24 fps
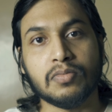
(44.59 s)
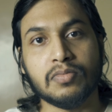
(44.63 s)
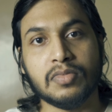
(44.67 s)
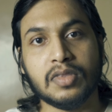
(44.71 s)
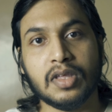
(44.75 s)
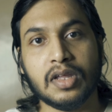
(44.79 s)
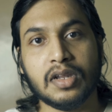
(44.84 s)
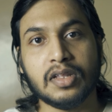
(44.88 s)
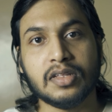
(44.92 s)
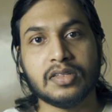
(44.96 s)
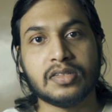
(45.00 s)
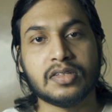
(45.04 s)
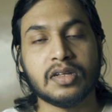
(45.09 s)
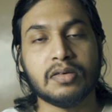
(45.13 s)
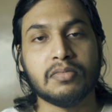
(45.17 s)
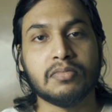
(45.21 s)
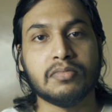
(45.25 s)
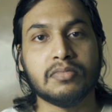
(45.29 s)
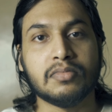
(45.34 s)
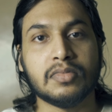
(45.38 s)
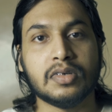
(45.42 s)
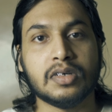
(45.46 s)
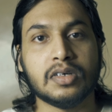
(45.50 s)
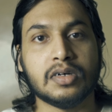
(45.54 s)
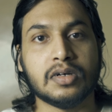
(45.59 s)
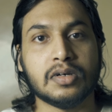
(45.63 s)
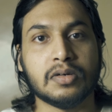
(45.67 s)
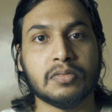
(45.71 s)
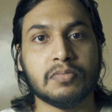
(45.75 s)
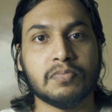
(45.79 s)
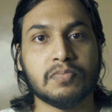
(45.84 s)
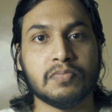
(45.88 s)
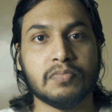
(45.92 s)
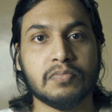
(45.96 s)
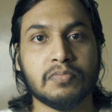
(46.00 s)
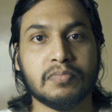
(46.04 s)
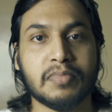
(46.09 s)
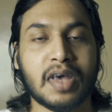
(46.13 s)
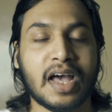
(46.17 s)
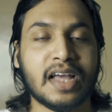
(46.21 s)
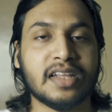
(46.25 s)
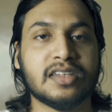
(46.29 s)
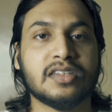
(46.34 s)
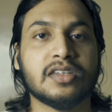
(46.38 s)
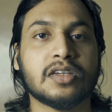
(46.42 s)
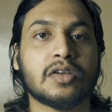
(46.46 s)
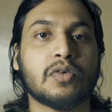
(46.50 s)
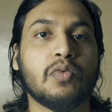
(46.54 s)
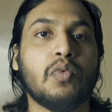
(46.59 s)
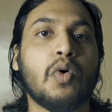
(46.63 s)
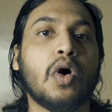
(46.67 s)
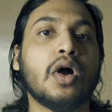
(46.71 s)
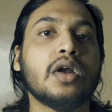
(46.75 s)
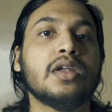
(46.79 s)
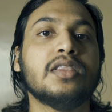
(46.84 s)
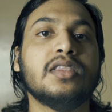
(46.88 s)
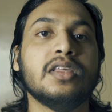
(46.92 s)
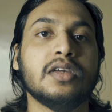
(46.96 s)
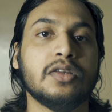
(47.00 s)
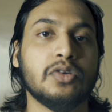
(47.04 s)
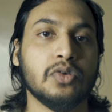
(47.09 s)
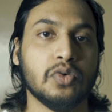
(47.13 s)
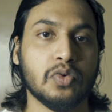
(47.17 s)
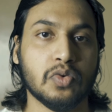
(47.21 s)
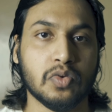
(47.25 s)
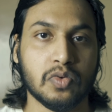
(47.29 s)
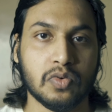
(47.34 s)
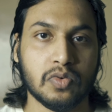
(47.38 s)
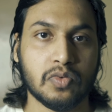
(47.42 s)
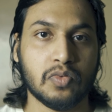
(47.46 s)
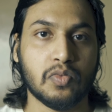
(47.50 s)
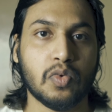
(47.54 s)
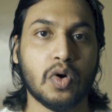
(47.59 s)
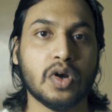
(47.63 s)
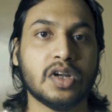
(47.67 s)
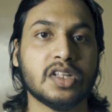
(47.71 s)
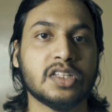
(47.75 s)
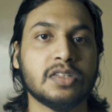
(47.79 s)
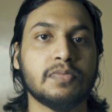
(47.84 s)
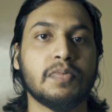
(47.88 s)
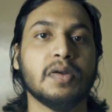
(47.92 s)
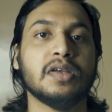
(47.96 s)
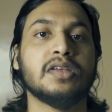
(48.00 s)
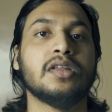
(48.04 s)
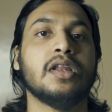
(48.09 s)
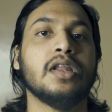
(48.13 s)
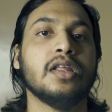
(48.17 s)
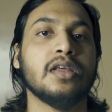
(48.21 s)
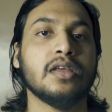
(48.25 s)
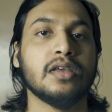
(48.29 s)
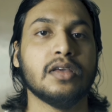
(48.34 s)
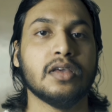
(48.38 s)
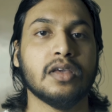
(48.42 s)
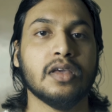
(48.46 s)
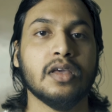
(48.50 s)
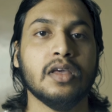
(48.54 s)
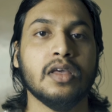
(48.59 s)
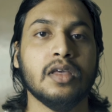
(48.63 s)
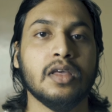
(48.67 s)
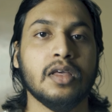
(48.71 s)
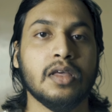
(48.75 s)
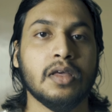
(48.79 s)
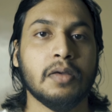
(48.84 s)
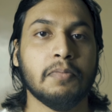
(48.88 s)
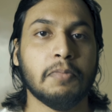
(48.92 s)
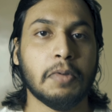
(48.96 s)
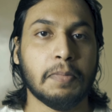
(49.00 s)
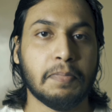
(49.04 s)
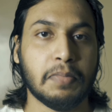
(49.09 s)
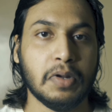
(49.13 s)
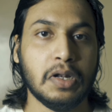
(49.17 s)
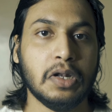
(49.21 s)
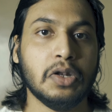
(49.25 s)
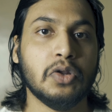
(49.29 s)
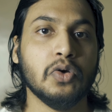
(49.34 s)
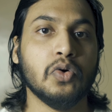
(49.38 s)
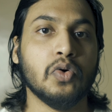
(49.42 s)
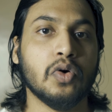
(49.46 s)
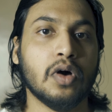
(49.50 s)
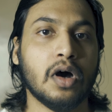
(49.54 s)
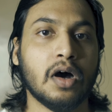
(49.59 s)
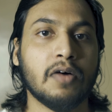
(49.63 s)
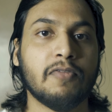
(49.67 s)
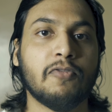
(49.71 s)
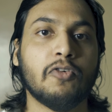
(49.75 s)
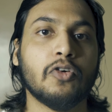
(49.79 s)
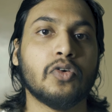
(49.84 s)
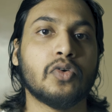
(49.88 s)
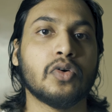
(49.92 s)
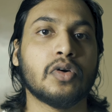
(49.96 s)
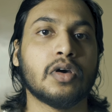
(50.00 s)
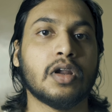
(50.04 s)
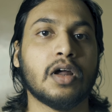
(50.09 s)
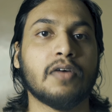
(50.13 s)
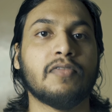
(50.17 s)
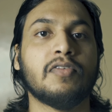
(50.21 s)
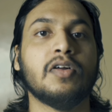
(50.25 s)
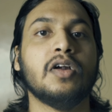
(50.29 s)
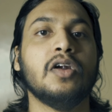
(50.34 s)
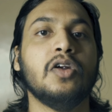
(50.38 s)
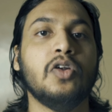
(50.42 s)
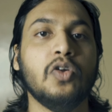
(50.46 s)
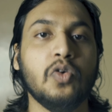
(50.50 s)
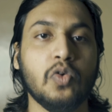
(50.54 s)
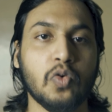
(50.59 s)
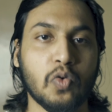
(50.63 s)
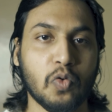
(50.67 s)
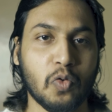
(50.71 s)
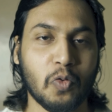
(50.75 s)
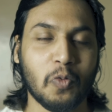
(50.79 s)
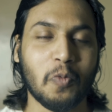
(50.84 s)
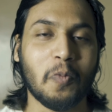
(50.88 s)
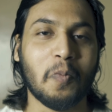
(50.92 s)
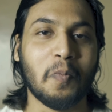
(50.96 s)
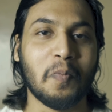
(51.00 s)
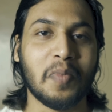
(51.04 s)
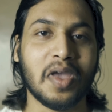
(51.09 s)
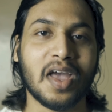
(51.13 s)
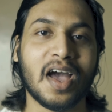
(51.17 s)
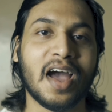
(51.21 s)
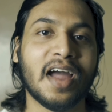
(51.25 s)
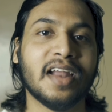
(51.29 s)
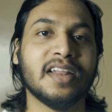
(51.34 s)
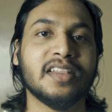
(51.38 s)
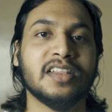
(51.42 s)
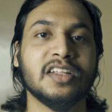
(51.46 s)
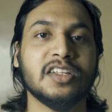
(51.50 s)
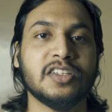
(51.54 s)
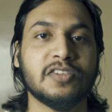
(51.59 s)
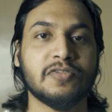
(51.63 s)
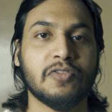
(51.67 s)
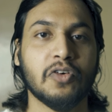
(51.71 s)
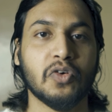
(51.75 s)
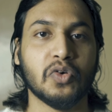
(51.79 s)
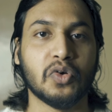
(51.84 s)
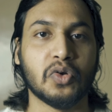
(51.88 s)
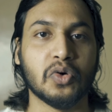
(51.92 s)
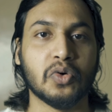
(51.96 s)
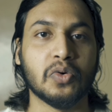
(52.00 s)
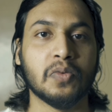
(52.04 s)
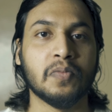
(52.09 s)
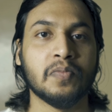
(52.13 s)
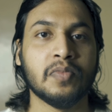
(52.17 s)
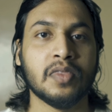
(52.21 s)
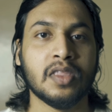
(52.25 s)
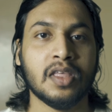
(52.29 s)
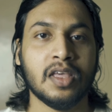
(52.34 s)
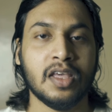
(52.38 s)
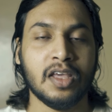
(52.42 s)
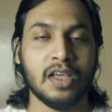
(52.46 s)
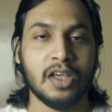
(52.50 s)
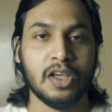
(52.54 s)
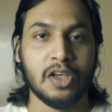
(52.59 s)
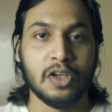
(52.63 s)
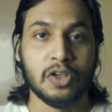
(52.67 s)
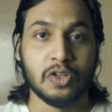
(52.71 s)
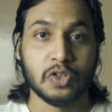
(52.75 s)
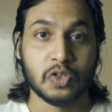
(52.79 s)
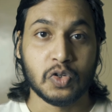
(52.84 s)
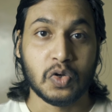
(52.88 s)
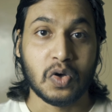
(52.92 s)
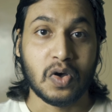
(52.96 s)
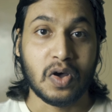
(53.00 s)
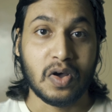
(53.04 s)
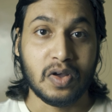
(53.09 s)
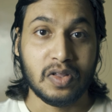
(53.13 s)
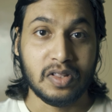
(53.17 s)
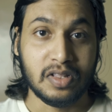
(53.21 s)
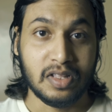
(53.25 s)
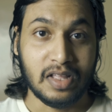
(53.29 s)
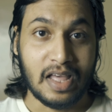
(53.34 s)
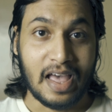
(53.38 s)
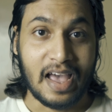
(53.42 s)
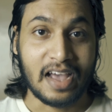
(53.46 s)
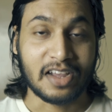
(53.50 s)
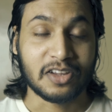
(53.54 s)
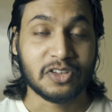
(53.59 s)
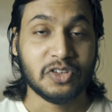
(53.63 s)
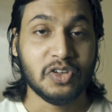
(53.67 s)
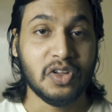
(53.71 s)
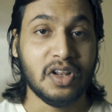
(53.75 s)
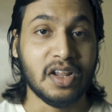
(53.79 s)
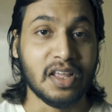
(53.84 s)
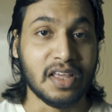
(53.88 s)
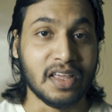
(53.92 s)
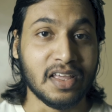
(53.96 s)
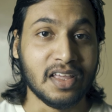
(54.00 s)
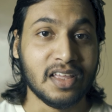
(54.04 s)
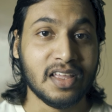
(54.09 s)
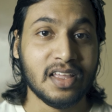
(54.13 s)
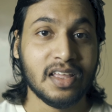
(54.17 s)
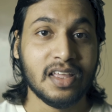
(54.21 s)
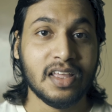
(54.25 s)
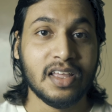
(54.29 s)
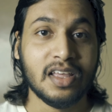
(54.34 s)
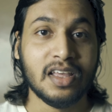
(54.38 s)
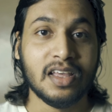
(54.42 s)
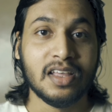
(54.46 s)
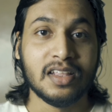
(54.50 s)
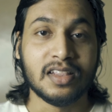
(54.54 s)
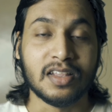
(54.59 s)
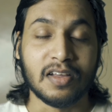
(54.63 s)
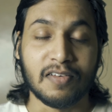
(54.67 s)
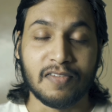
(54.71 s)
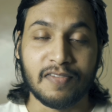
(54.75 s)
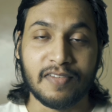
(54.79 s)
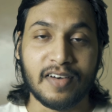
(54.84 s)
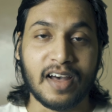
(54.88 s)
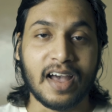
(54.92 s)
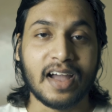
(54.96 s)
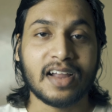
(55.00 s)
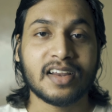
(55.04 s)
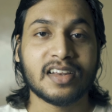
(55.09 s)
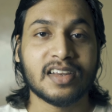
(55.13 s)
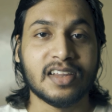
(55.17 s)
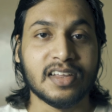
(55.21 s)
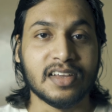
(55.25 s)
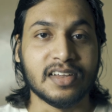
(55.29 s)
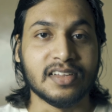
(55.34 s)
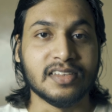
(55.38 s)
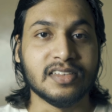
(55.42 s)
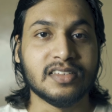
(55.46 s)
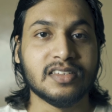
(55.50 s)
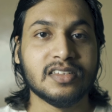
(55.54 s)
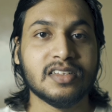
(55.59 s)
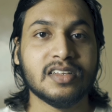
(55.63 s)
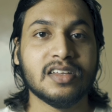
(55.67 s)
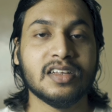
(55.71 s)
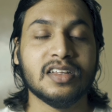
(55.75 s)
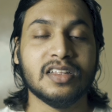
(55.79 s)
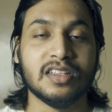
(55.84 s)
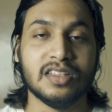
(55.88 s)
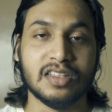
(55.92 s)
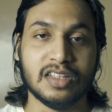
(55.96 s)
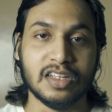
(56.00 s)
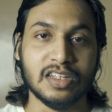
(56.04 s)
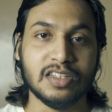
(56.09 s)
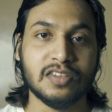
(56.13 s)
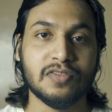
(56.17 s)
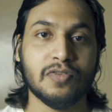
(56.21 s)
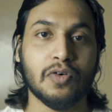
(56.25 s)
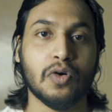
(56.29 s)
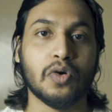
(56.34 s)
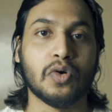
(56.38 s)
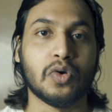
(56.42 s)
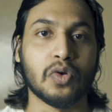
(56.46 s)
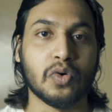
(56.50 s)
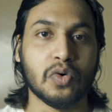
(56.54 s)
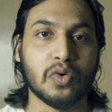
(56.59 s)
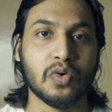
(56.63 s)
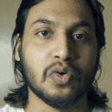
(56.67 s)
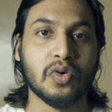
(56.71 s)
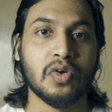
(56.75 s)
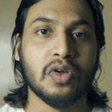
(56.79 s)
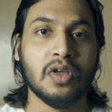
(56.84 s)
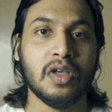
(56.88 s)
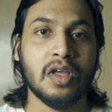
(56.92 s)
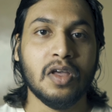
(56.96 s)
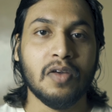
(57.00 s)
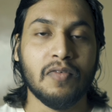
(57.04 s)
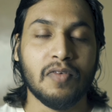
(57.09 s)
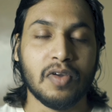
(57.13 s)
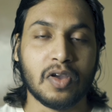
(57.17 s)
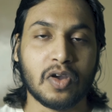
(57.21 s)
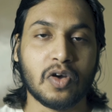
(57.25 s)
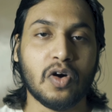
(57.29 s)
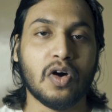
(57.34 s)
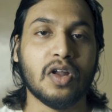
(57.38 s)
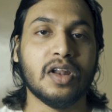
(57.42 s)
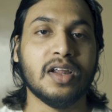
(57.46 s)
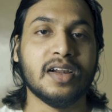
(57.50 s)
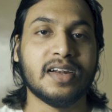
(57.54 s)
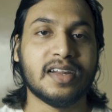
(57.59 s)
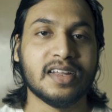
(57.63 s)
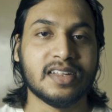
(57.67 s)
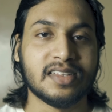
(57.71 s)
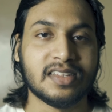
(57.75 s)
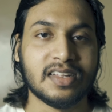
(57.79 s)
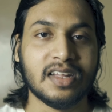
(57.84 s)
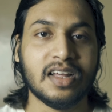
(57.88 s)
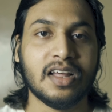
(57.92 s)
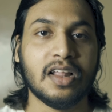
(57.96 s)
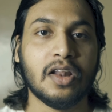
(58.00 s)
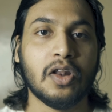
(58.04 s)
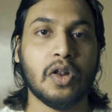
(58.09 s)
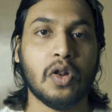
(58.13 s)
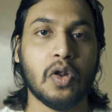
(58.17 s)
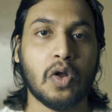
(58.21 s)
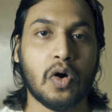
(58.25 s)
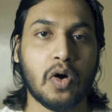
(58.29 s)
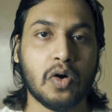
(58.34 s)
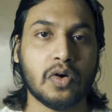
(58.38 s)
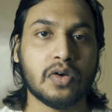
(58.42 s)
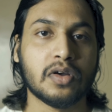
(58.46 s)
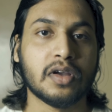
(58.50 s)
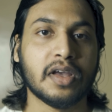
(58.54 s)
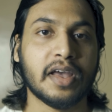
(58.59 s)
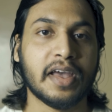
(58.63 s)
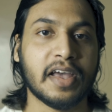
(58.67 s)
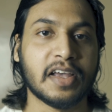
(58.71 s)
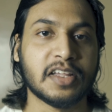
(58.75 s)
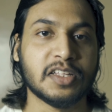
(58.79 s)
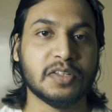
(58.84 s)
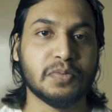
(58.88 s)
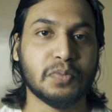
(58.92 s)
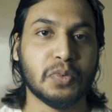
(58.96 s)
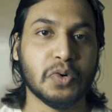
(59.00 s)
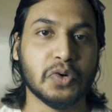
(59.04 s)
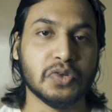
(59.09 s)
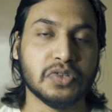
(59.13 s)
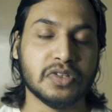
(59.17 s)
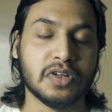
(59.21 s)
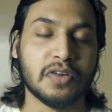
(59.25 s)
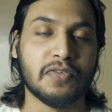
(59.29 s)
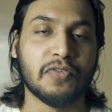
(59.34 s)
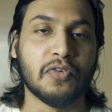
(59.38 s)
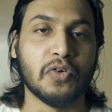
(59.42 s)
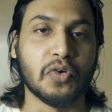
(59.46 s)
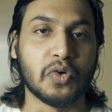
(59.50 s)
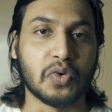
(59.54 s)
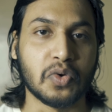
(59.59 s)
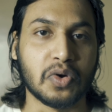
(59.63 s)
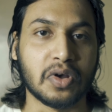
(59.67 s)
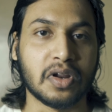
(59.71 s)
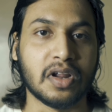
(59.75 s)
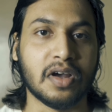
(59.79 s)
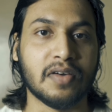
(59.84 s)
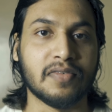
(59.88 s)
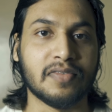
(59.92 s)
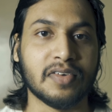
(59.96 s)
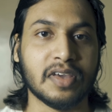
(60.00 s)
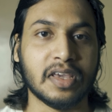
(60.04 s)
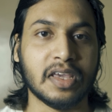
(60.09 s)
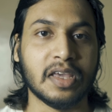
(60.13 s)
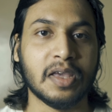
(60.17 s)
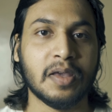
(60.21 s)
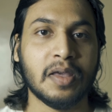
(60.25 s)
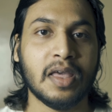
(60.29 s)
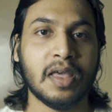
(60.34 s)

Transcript: there is some magic what they do, what especially people do, a photographer do behind this photo. So actually, the fact is, this photo, we call it as a long exposure photography.